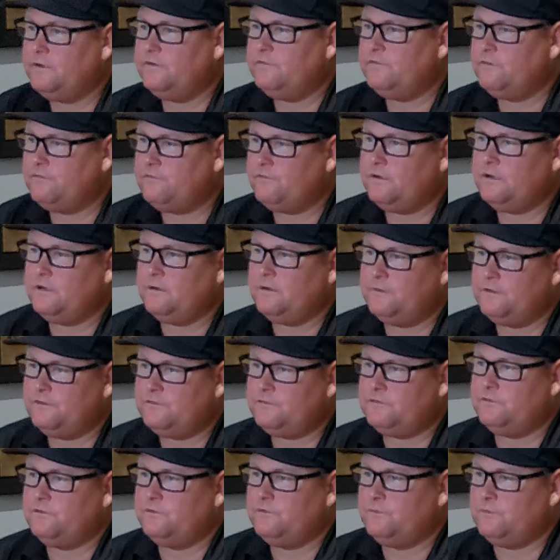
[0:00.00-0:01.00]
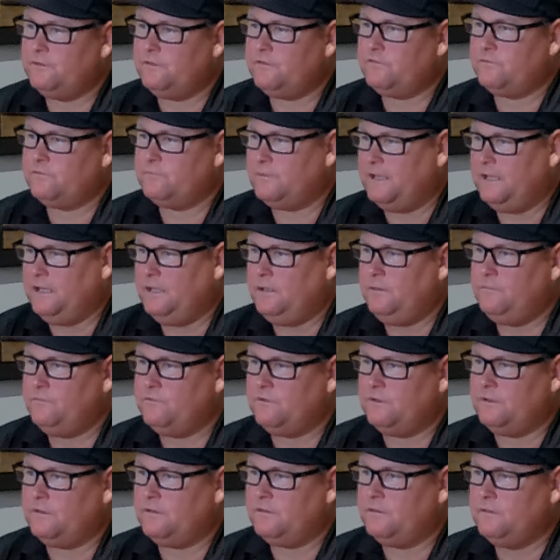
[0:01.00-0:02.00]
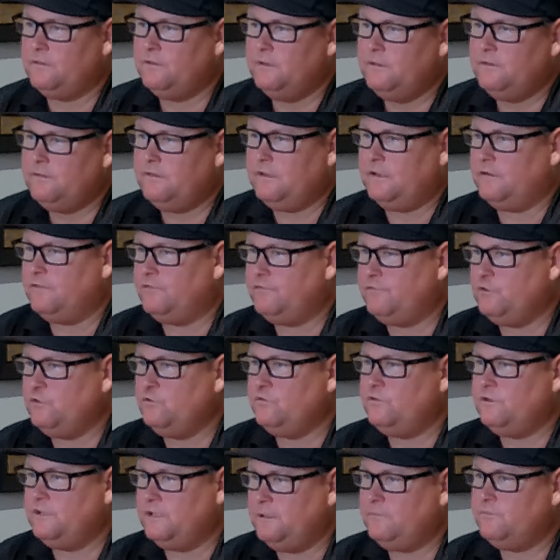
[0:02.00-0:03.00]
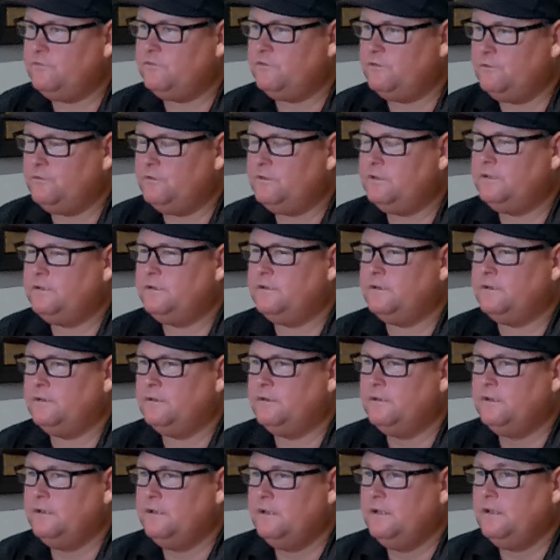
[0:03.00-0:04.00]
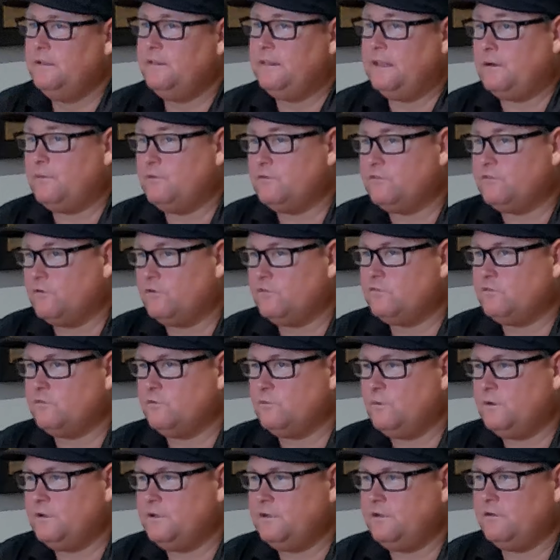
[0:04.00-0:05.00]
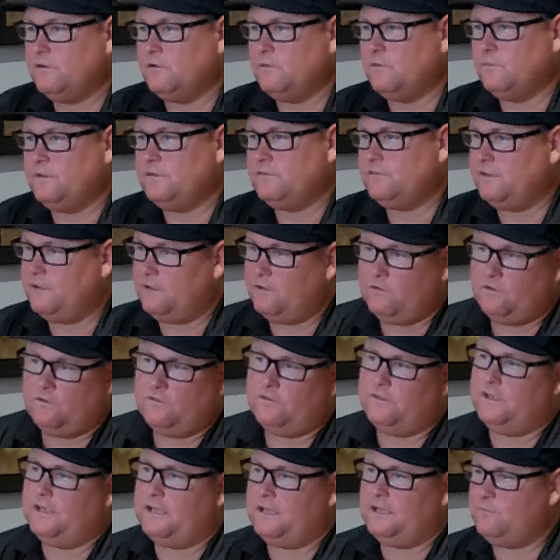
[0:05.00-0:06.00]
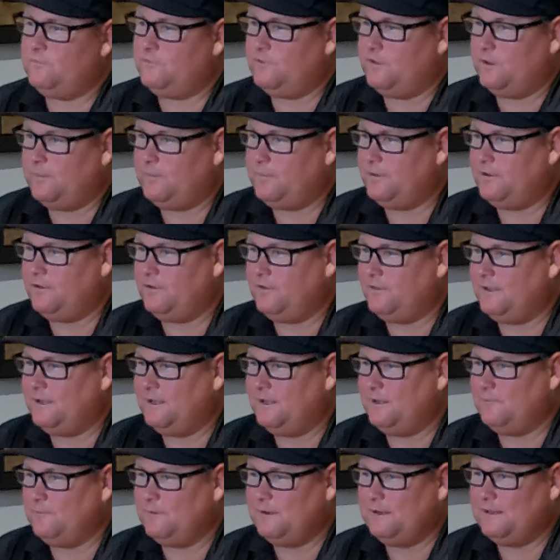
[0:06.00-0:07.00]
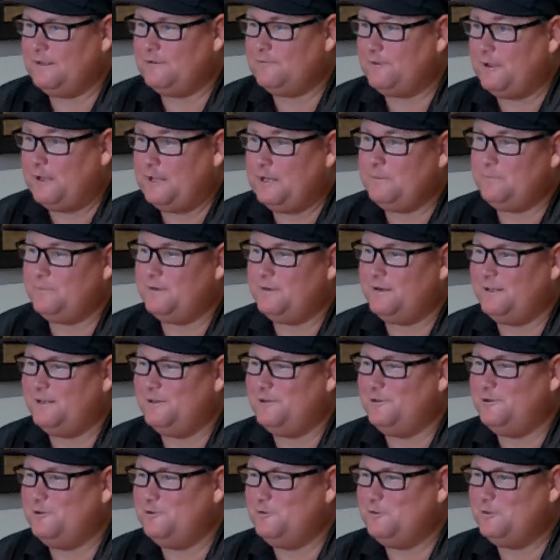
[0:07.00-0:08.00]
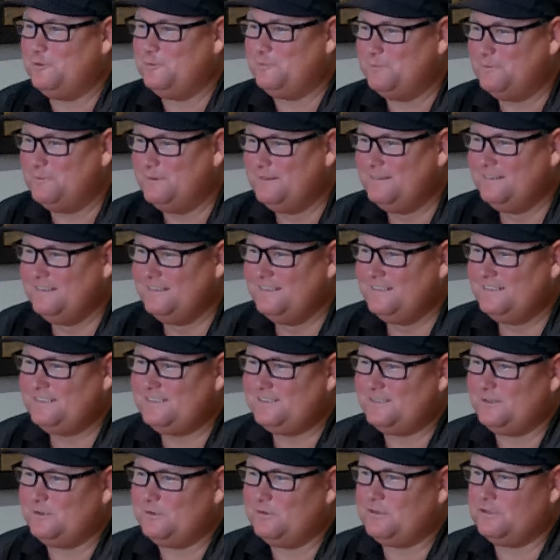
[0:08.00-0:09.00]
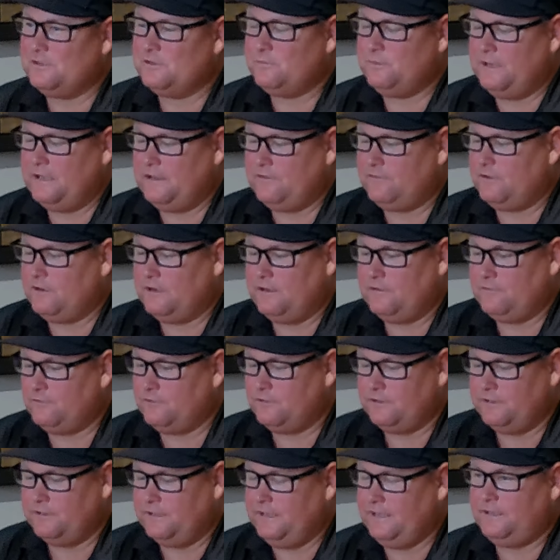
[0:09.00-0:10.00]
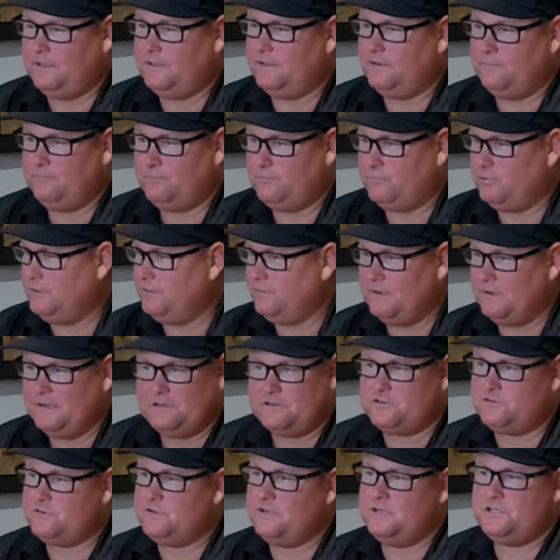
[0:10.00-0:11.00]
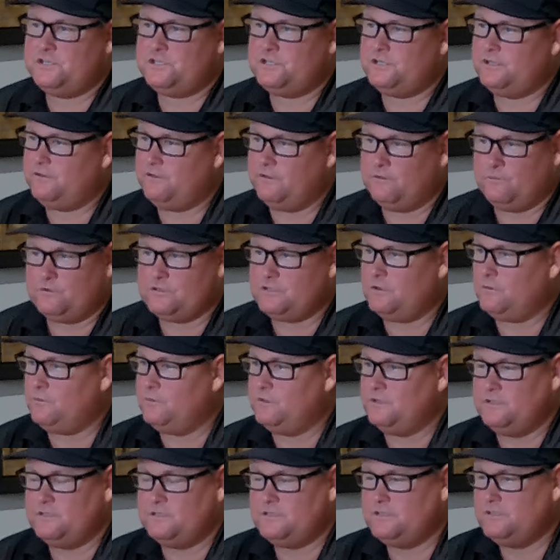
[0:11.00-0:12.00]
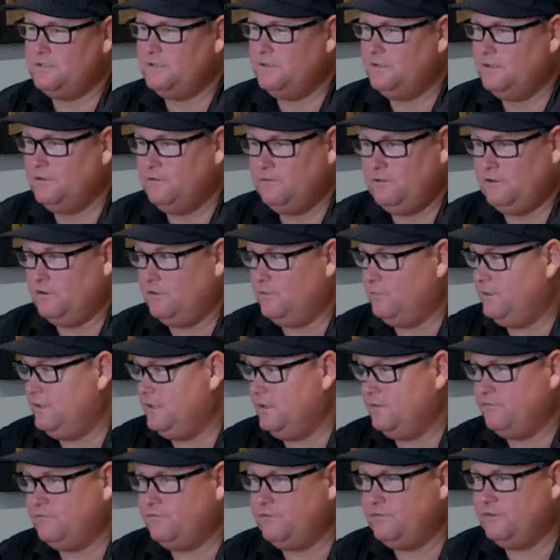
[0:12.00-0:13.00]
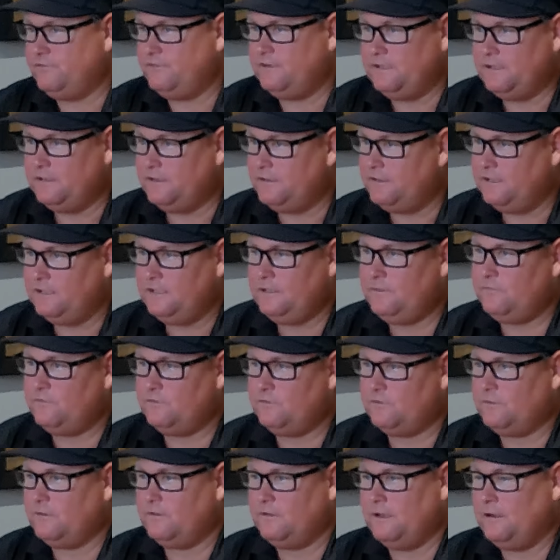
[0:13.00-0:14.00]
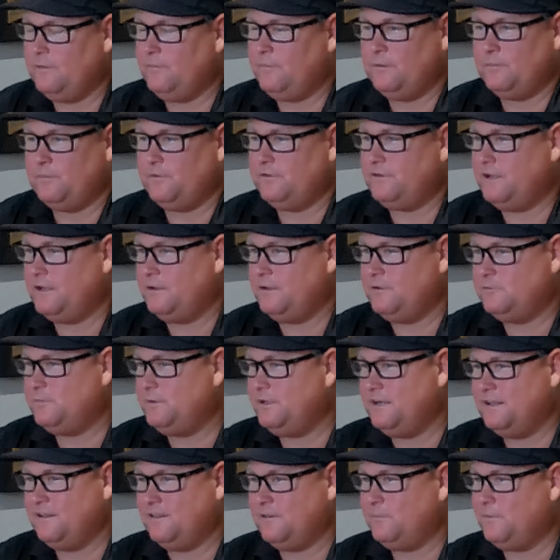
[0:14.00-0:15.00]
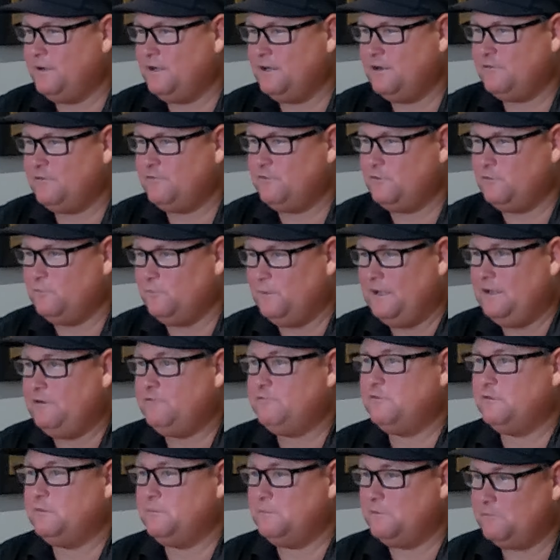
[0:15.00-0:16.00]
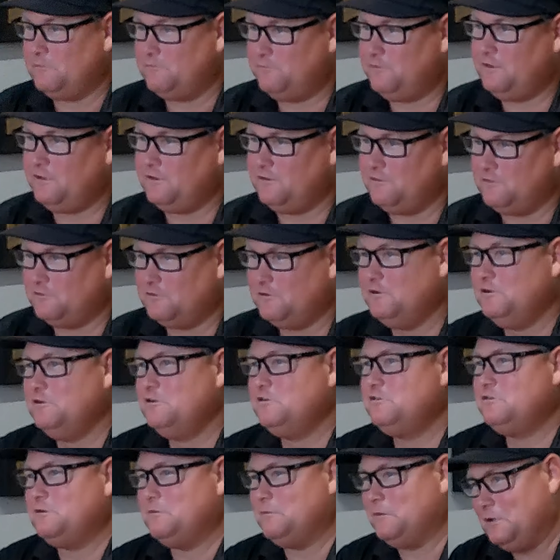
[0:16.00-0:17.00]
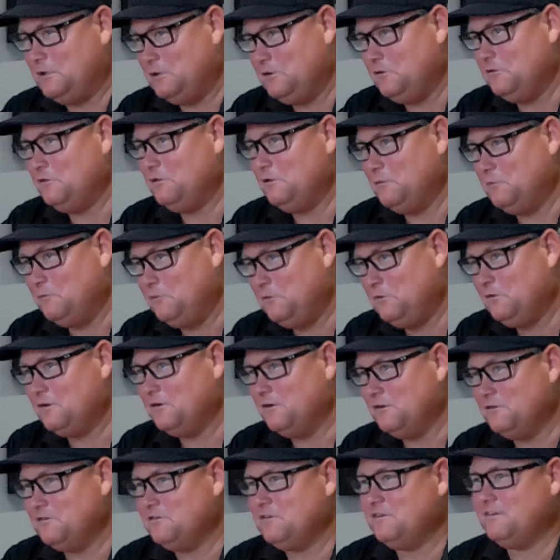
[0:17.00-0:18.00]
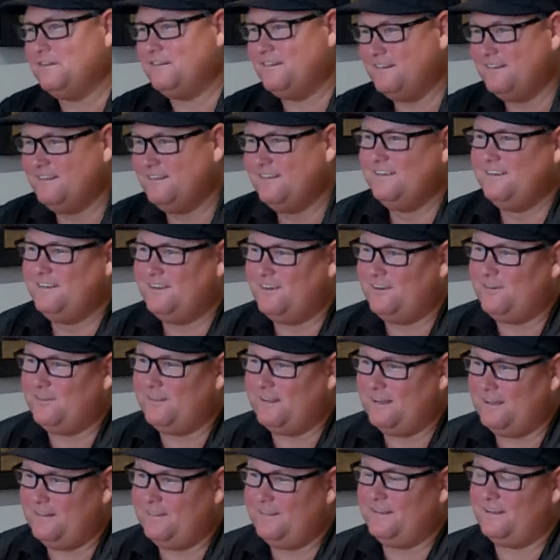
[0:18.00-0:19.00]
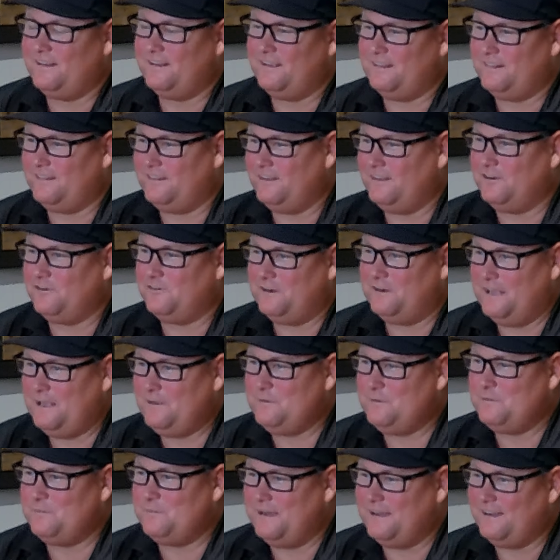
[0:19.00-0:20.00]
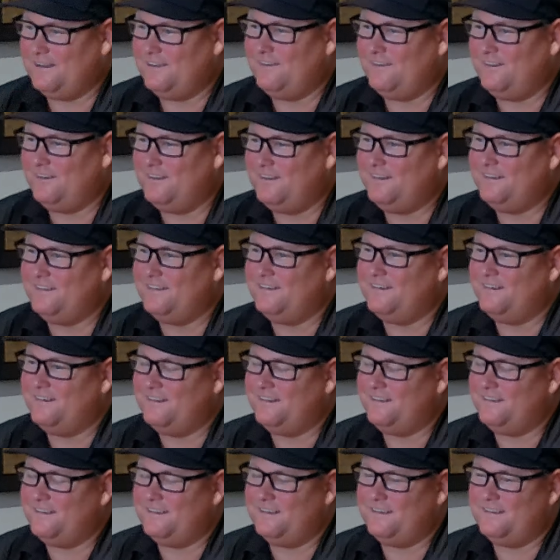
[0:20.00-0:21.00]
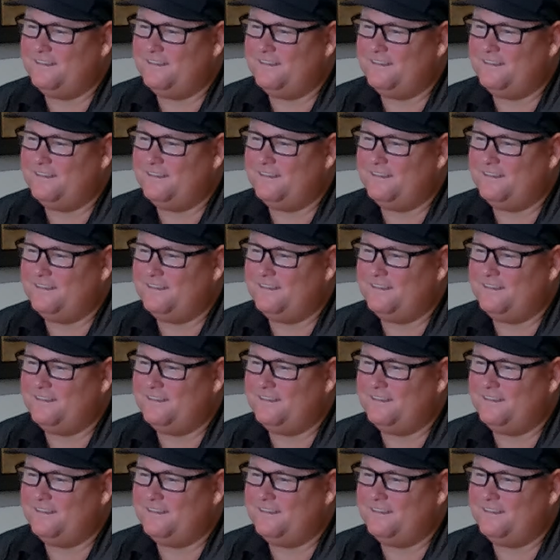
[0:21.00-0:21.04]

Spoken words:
bit of a fire muster with some games. I think they had a few teams do it, and that was also one year we set all the games up and all that, and we didn't have anybody to do them. So because we never ever needed pre-registration, there was always, we'd have 15 teams. I remember times being at the microphone waiting for them to finish so we could do the awards and all that, and then get the entertainment back on. And